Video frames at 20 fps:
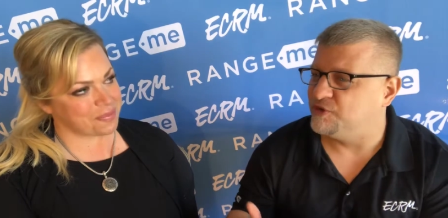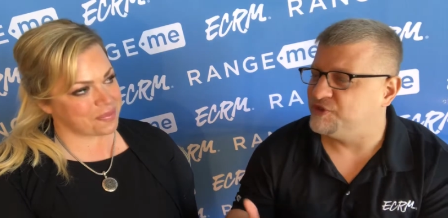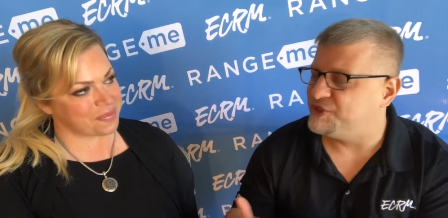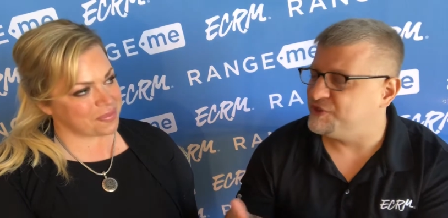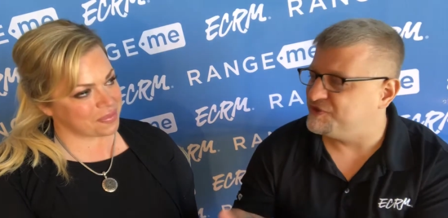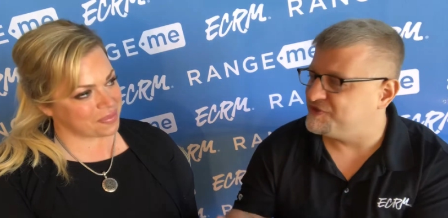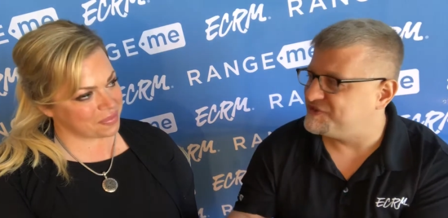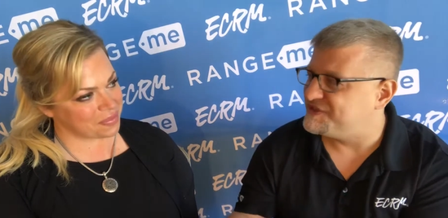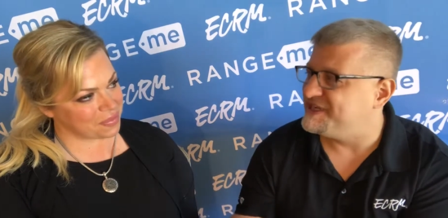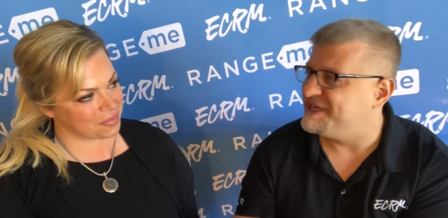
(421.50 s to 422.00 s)
Speaker 1: do
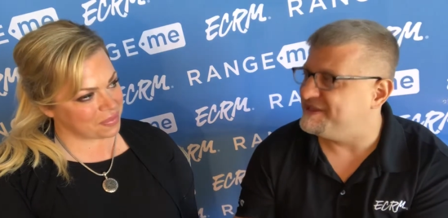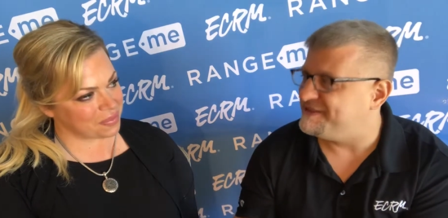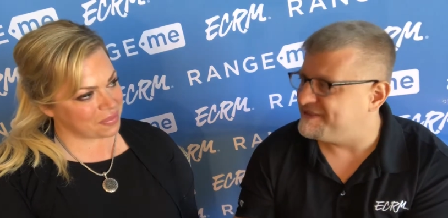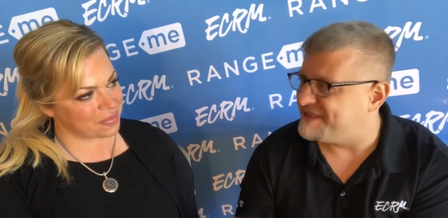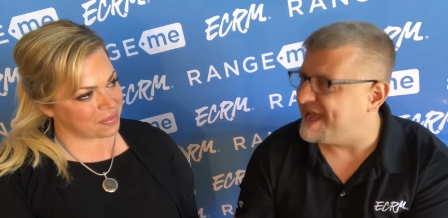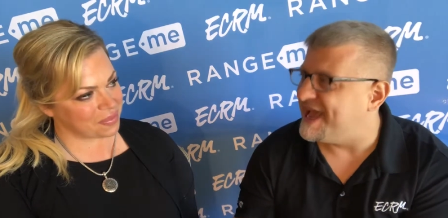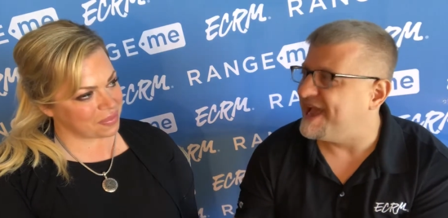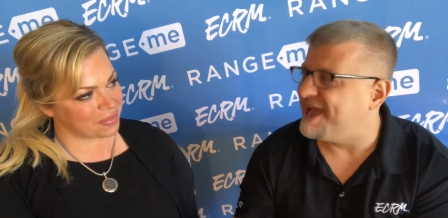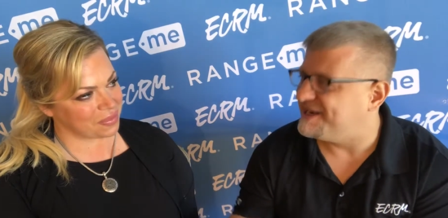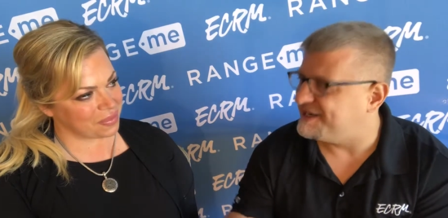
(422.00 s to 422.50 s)
you see
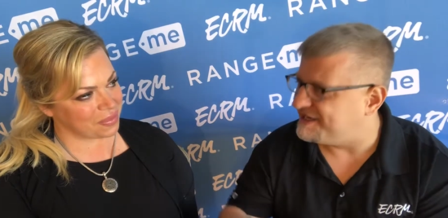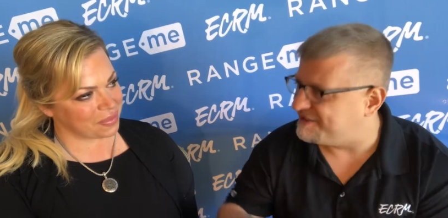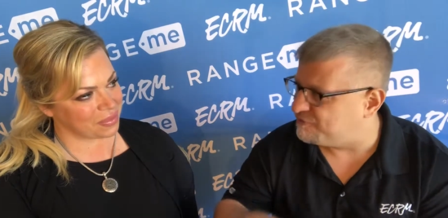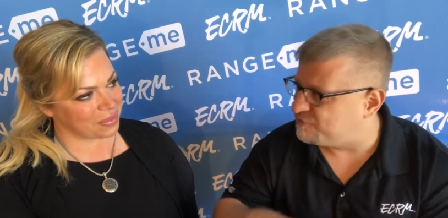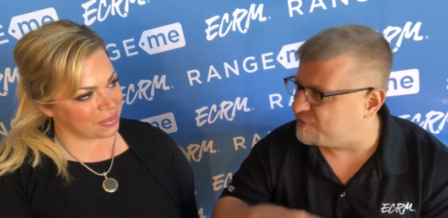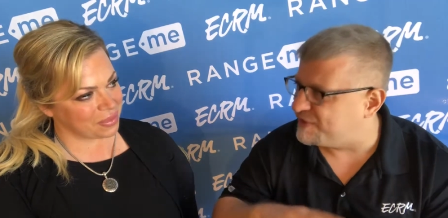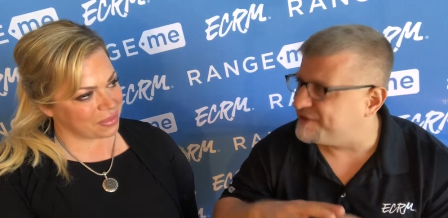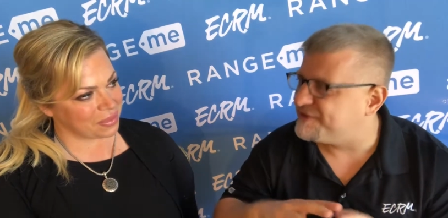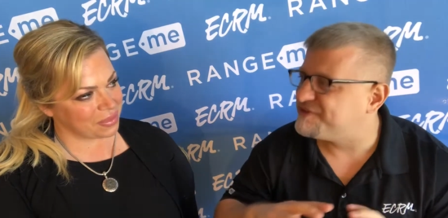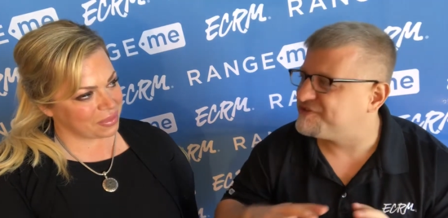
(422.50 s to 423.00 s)
that
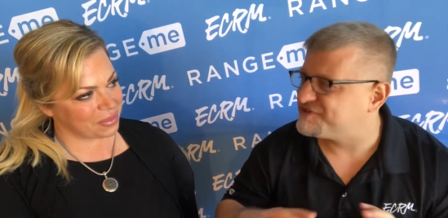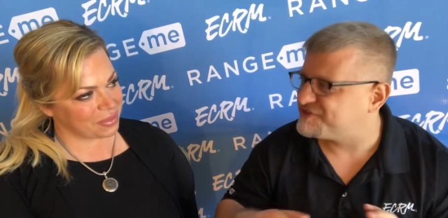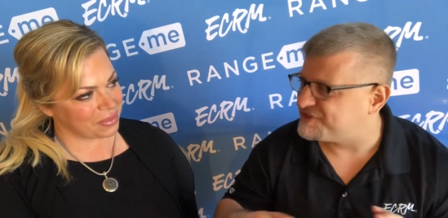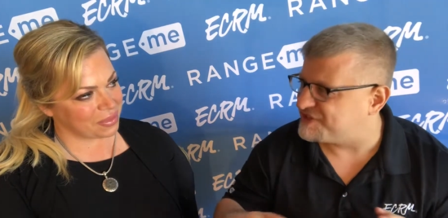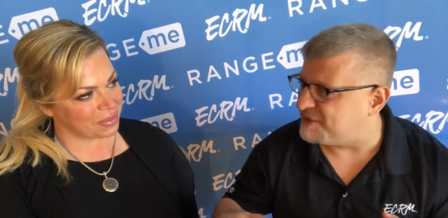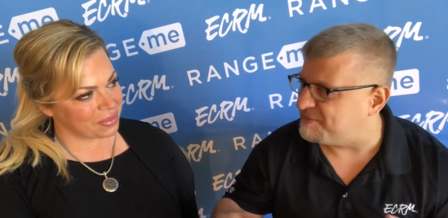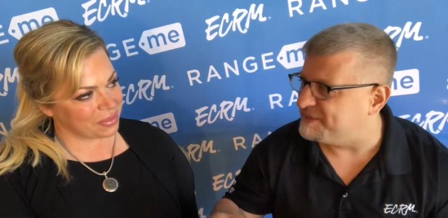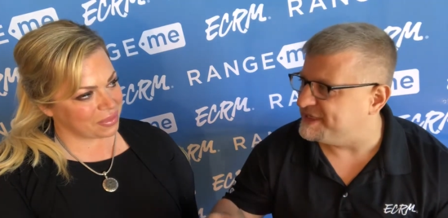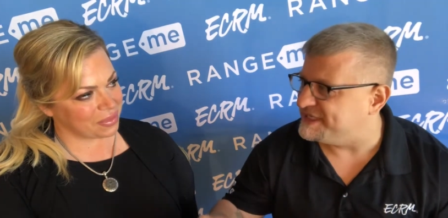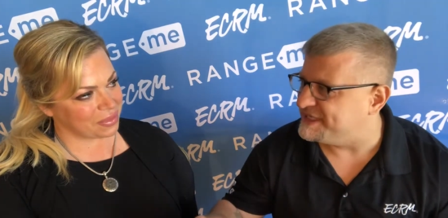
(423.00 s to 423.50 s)
with
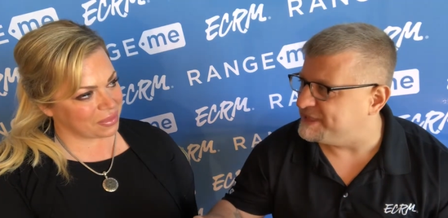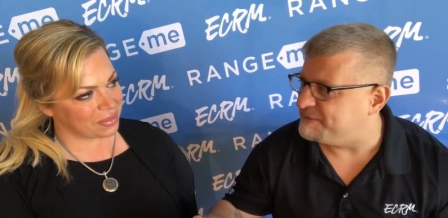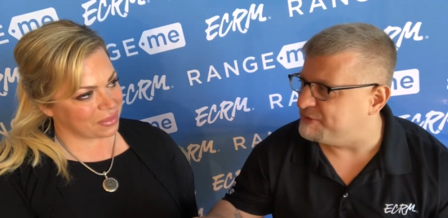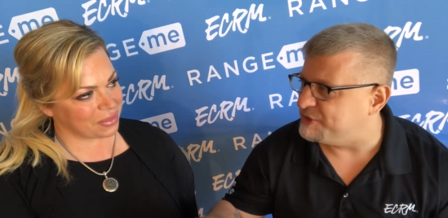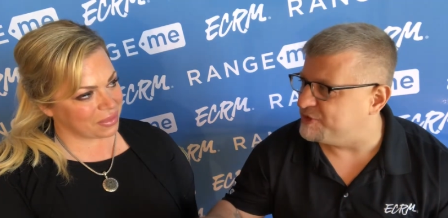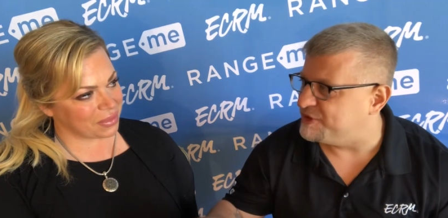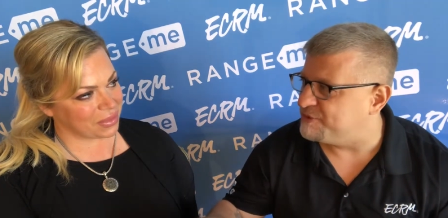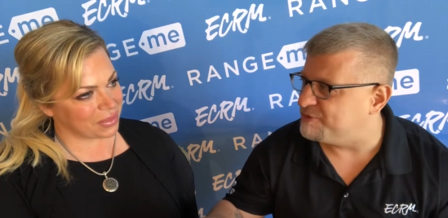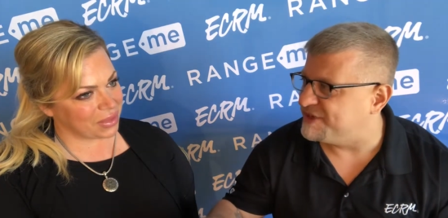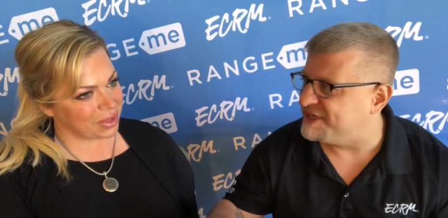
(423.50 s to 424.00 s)
some indie
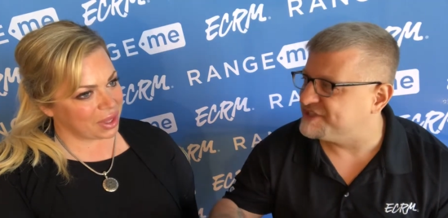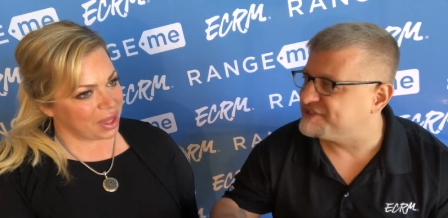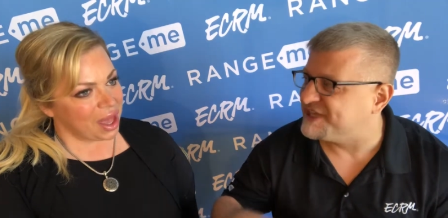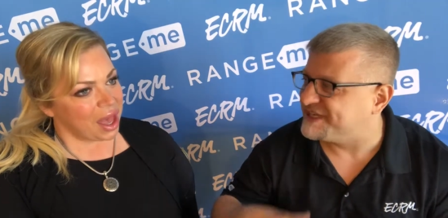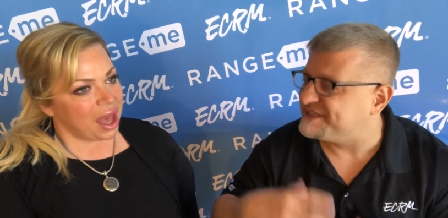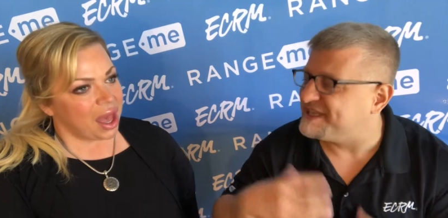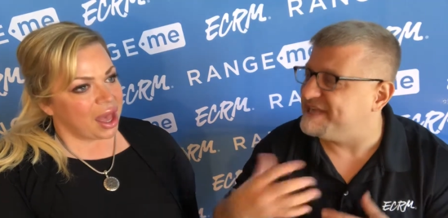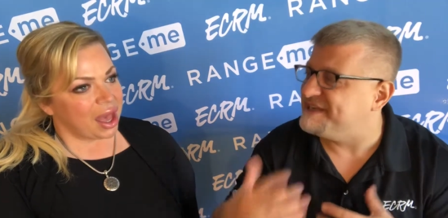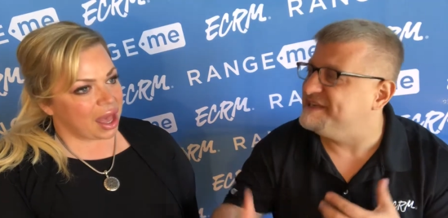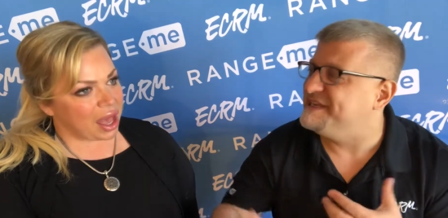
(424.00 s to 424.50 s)
beauty brands?
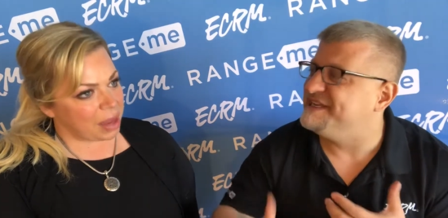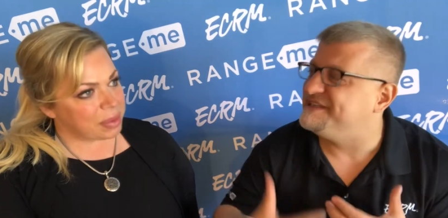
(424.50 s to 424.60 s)
Like they need